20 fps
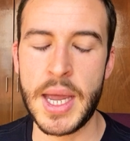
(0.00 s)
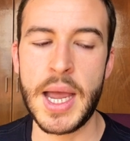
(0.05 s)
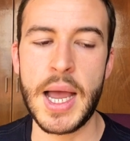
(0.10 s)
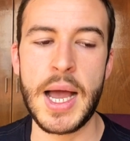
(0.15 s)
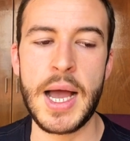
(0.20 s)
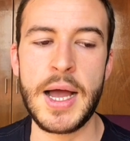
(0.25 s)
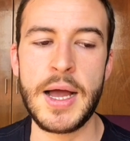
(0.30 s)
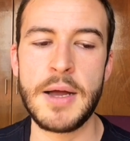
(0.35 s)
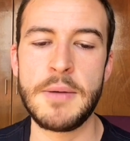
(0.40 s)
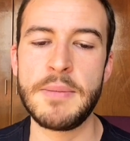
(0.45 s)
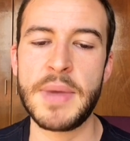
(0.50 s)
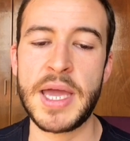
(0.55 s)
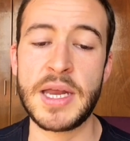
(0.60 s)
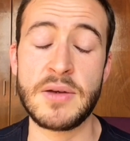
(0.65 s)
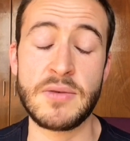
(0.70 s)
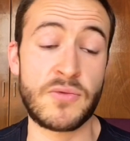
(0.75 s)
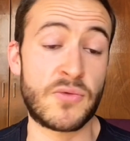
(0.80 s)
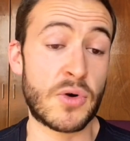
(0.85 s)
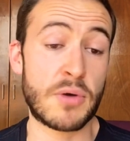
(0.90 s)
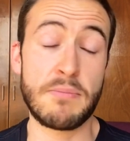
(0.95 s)

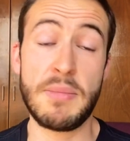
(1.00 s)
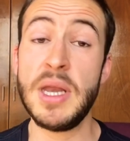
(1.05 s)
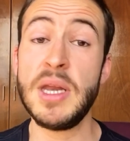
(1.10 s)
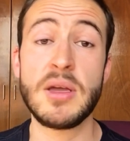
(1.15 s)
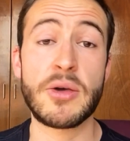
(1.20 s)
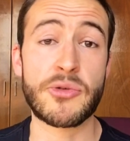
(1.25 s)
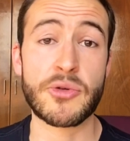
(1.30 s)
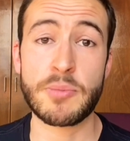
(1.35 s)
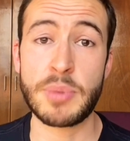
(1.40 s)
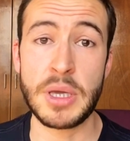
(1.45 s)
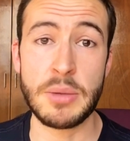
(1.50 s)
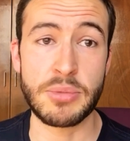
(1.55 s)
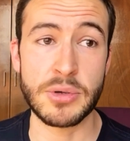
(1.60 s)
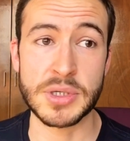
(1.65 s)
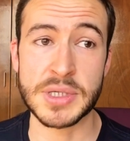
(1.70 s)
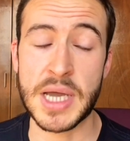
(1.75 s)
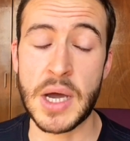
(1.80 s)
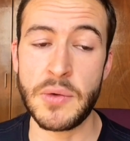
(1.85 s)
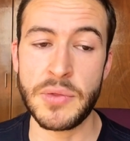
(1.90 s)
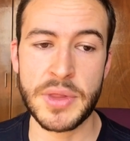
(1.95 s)
and for many other
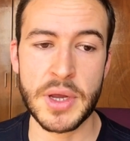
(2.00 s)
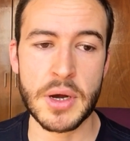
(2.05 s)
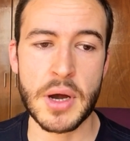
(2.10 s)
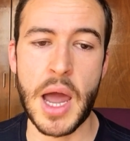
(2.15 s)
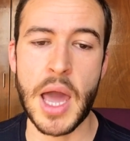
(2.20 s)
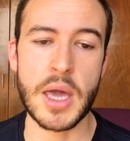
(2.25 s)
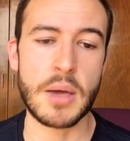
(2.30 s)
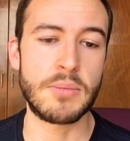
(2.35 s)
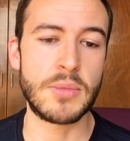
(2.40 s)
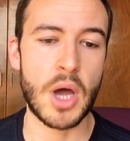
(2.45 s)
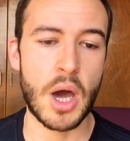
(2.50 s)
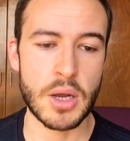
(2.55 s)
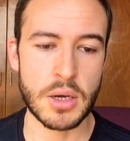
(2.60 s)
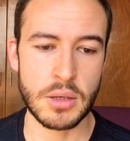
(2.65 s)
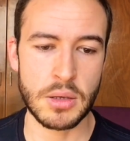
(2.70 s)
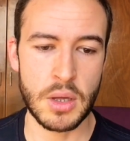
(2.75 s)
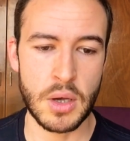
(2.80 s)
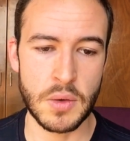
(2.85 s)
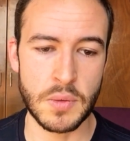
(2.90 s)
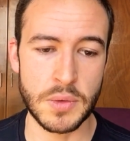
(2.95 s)
peoples out there. I am not
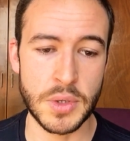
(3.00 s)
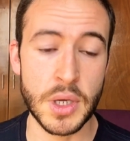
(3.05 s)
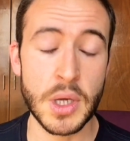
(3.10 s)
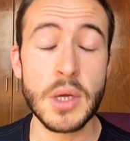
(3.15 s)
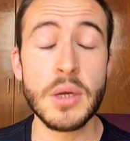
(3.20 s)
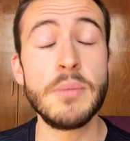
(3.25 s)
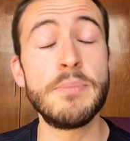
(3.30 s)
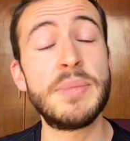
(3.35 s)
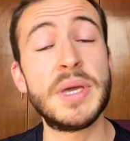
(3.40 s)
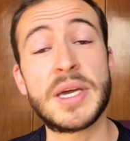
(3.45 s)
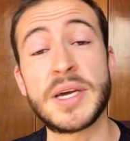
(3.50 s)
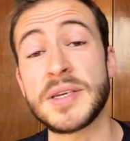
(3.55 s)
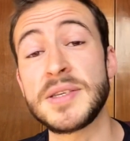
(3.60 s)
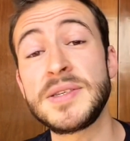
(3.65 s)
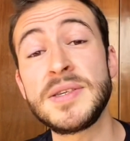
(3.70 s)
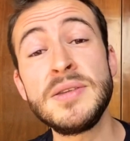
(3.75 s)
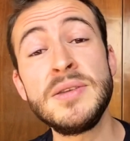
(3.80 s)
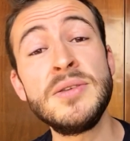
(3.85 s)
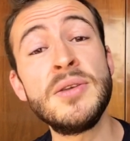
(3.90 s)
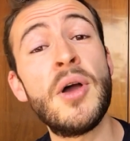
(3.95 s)
alone
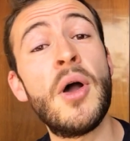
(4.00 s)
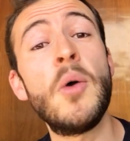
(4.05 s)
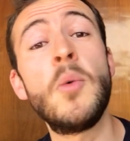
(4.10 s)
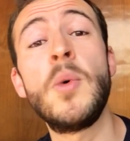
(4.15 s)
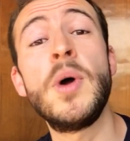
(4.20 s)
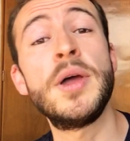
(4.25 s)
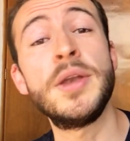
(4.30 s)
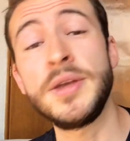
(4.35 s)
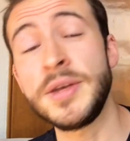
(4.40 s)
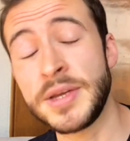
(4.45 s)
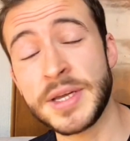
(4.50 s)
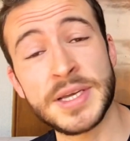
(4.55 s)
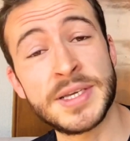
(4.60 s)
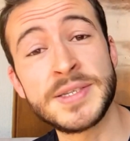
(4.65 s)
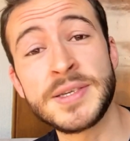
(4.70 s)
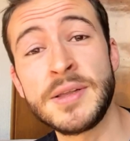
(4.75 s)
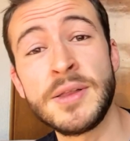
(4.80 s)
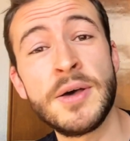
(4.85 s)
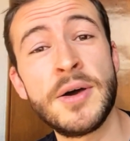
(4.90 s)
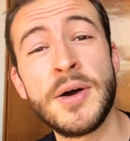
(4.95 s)
because no one is
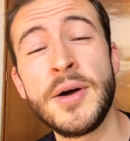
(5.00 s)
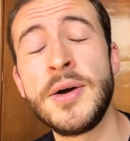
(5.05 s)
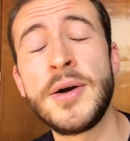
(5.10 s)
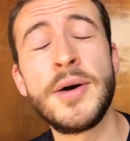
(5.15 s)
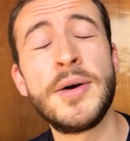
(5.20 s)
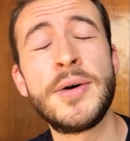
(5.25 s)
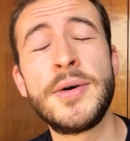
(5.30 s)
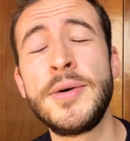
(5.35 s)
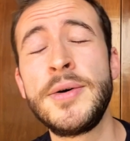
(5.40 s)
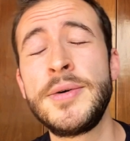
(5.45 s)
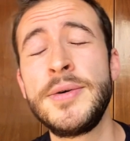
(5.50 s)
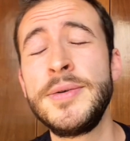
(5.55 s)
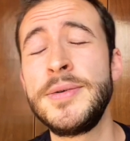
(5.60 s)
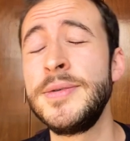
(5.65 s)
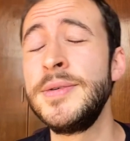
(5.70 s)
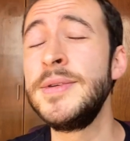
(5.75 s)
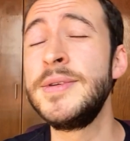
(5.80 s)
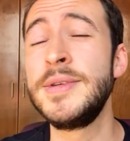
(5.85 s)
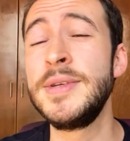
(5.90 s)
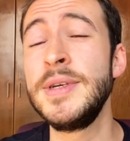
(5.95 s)

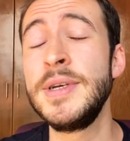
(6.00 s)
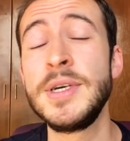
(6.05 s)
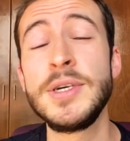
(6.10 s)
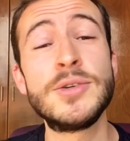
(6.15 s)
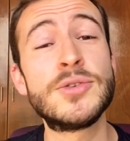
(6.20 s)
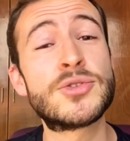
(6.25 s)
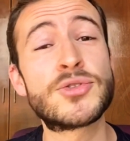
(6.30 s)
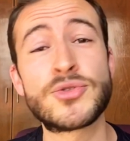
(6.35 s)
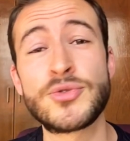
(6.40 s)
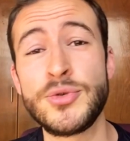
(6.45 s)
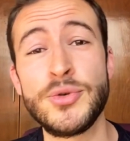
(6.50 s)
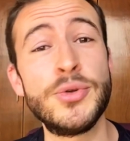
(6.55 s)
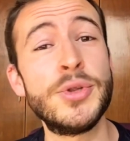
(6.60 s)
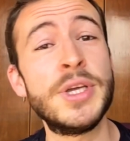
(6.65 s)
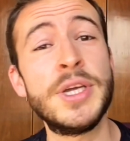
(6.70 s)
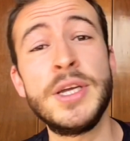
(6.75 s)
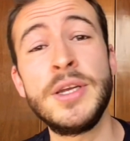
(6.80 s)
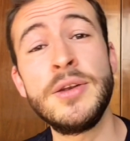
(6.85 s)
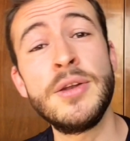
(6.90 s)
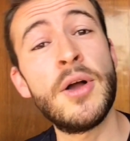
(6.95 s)
alone.
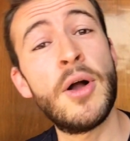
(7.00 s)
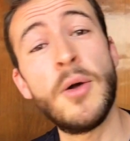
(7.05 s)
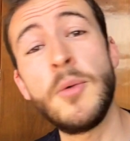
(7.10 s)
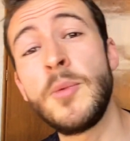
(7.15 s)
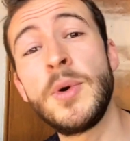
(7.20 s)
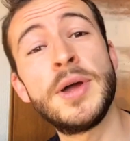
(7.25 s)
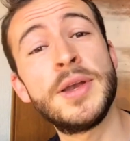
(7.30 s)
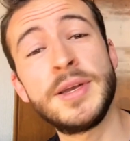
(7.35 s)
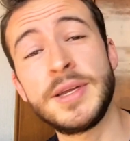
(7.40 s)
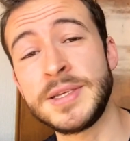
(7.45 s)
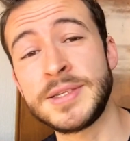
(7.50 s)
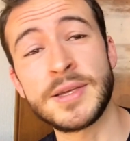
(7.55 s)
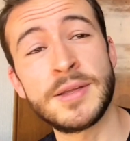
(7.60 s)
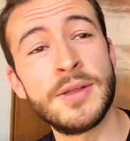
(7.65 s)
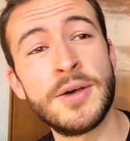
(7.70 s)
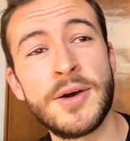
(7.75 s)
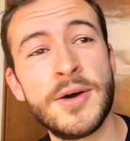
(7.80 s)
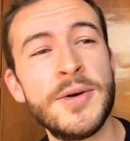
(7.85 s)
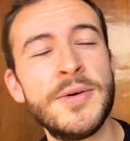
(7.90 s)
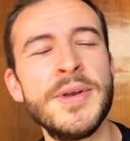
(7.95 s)
Truly, no one is
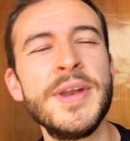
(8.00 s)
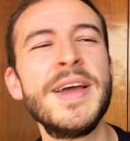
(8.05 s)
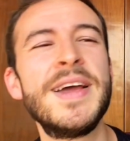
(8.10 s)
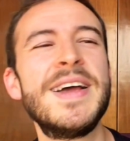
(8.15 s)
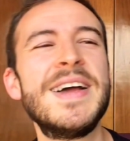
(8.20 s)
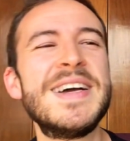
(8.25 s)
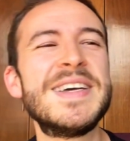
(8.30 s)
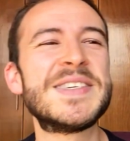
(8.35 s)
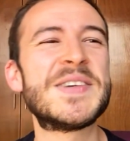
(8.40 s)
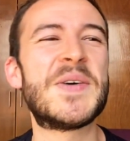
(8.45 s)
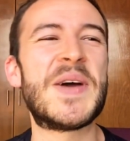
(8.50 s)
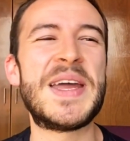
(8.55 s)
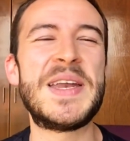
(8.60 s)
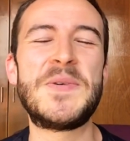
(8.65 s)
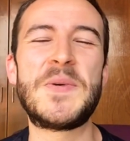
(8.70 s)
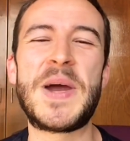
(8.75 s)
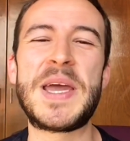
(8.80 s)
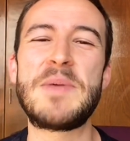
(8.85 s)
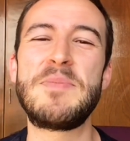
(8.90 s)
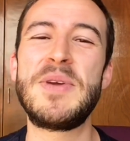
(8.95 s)
alone. So
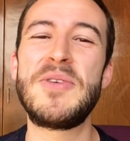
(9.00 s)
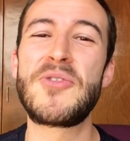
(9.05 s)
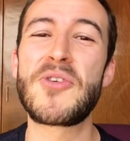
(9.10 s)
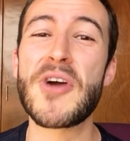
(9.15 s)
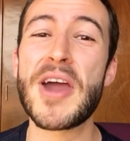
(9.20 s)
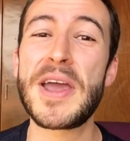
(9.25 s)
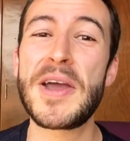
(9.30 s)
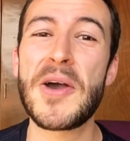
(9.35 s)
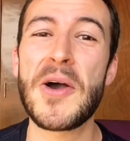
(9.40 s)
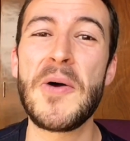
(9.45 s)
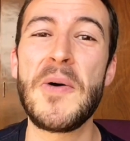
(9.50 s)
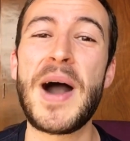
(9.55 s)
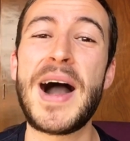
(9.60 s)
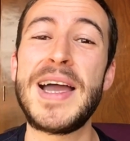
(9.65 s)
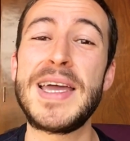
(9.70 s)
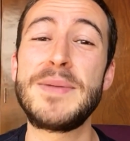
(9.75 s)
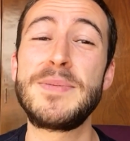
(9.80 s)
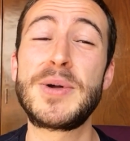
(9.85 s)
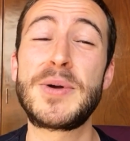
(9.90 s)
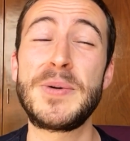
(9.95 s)
anyway, before I go, I
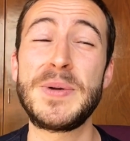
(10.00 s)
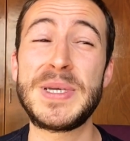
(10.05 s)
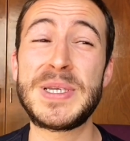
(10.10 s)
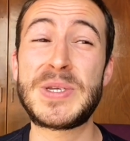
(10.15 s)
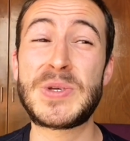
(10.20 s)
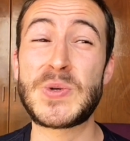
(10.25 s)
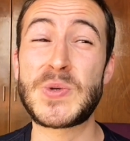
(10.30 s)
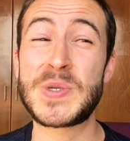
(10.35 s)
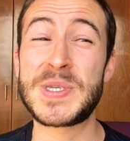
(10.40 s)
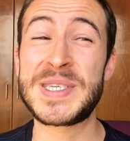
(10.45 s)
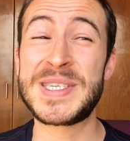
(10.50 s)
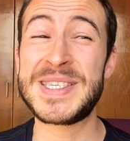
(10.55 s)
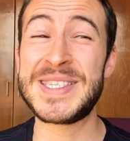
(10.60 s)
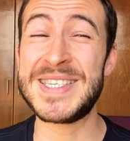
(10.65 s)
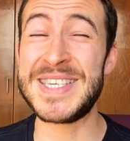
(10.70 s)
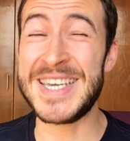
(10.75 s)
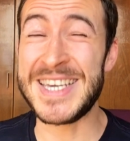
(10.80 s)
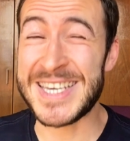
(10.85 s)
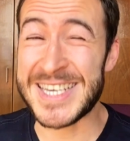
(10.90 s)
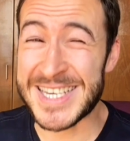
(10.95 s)
am going to
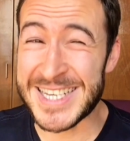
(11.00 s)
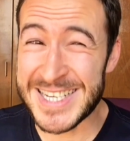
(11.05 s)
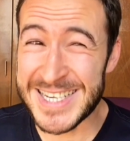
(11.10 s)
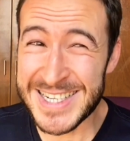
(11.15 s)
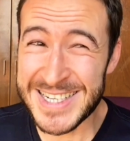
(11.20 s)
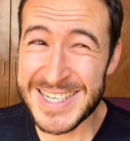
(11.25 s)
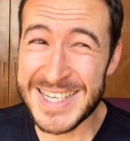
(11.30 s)
sing